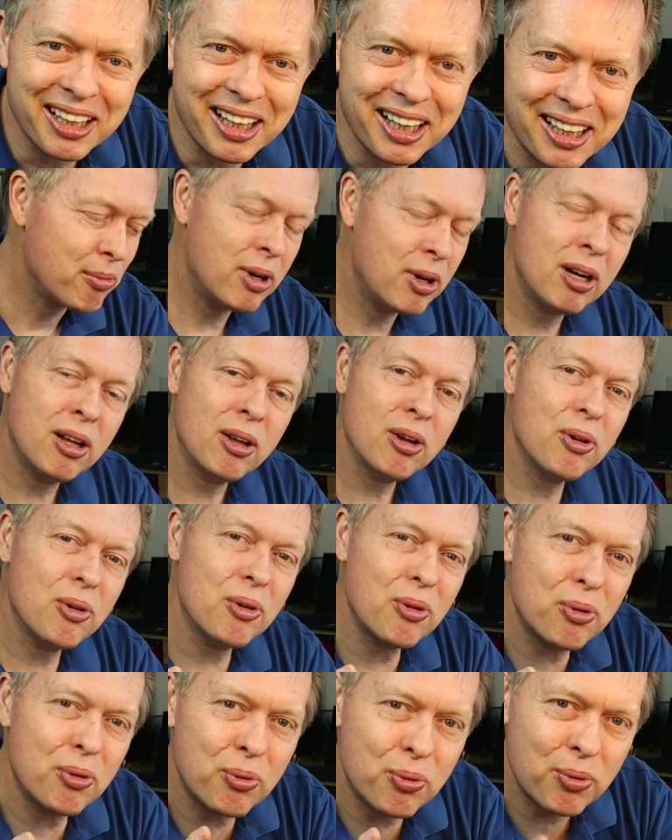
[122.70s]
that. Well,
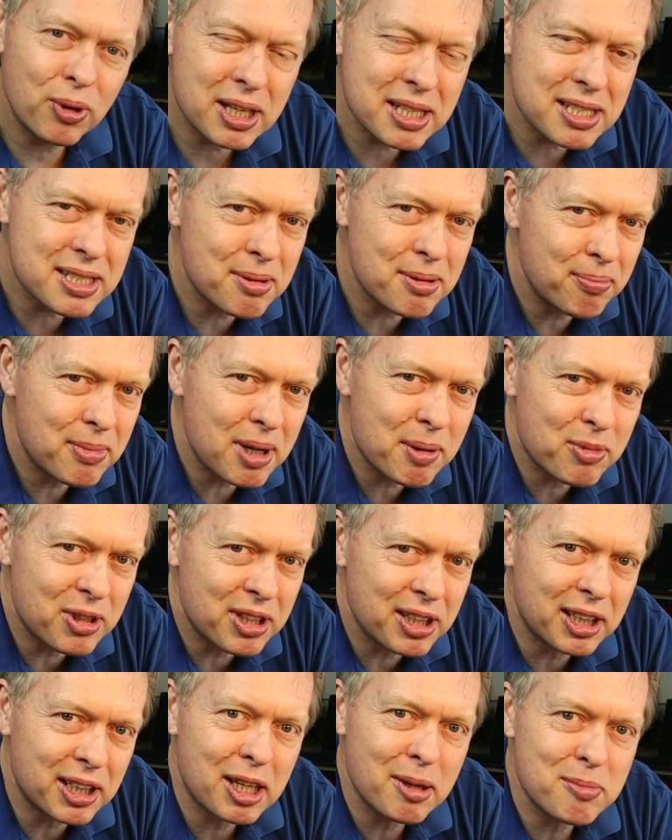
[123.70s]
what is the memory
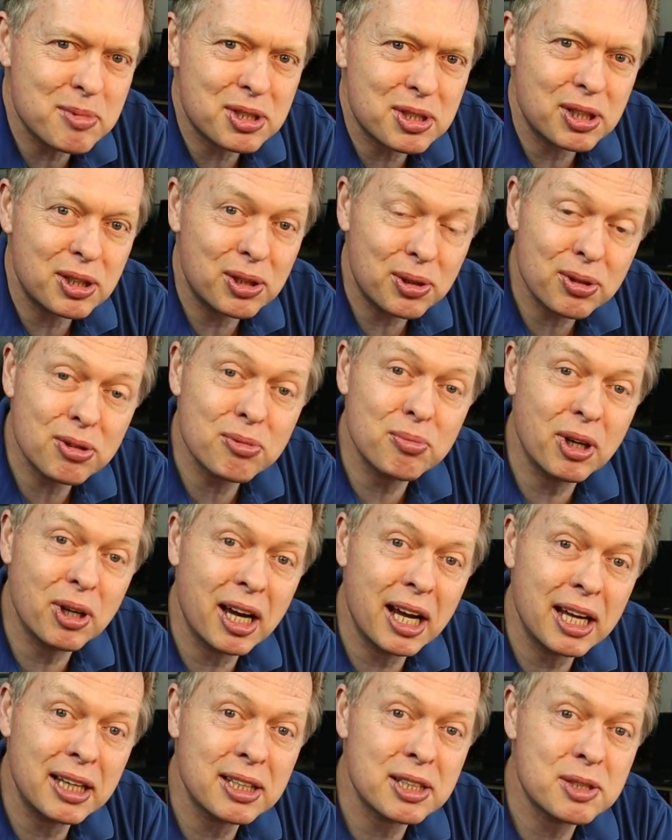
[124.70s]
that comes to your
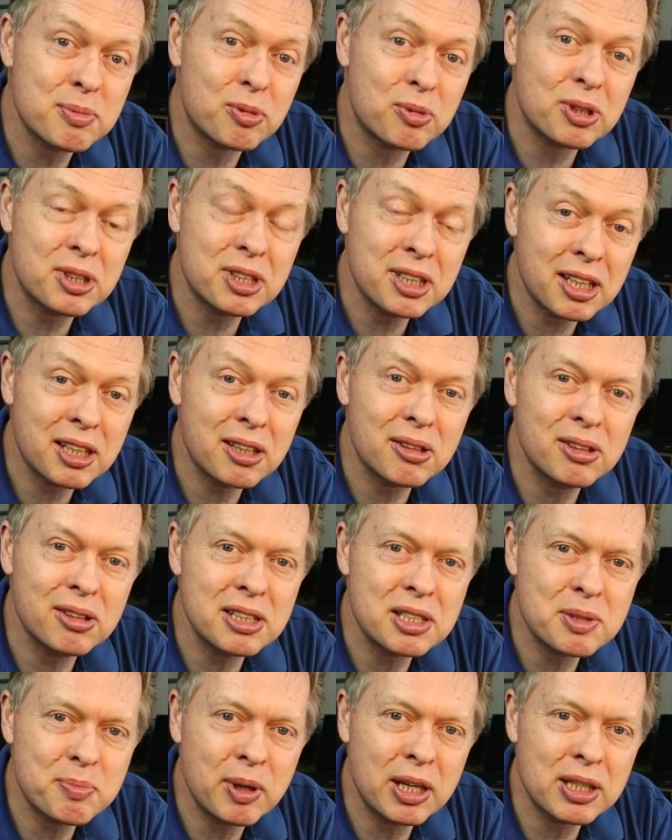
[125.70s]
mind that's
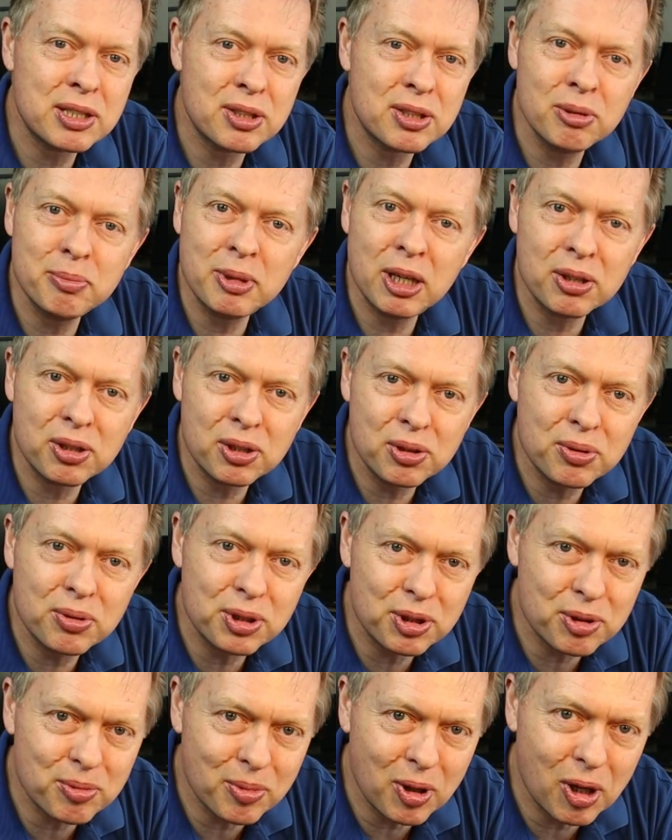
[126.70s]
particularly special about you
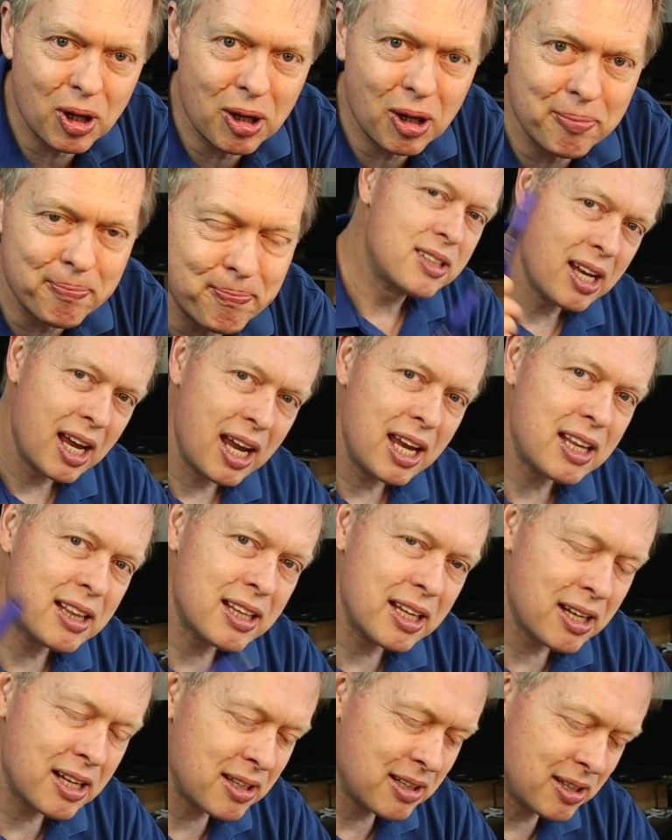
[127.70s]
and your mom? Take
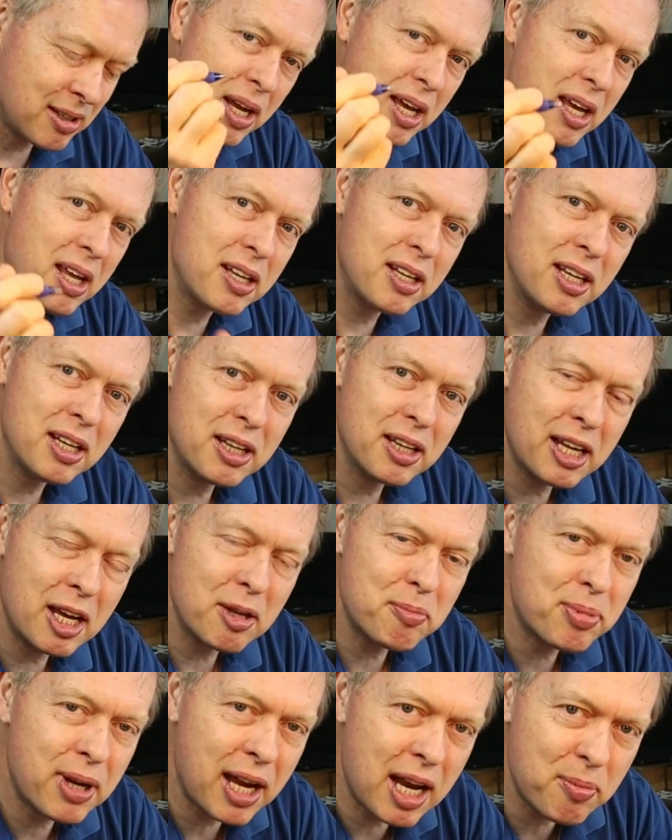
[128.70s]
that pen,
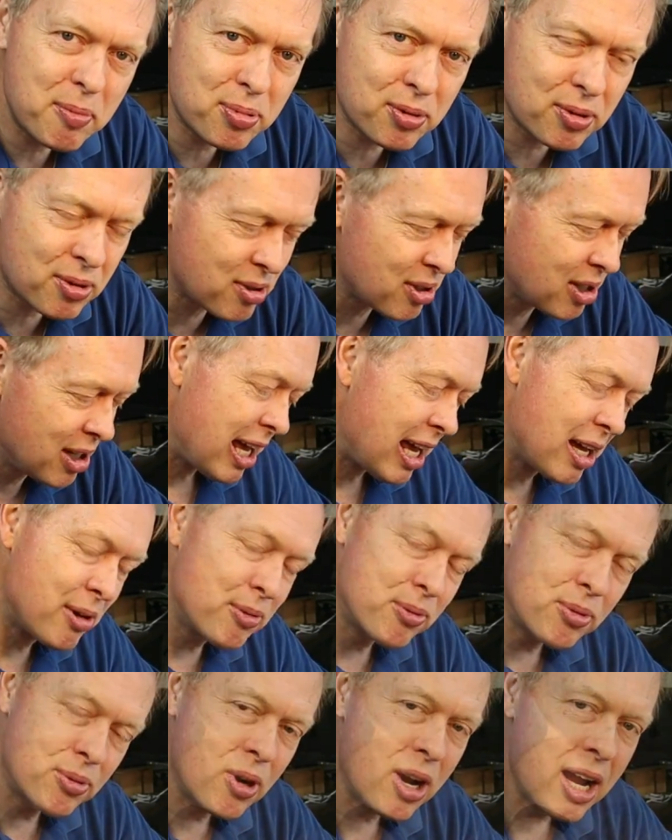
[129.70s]
that paper,
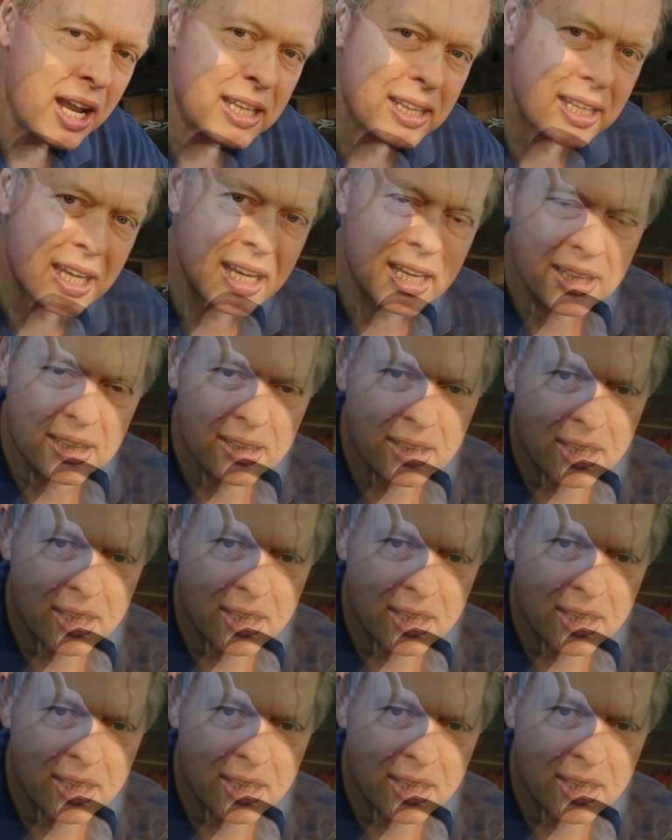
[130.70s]
and write that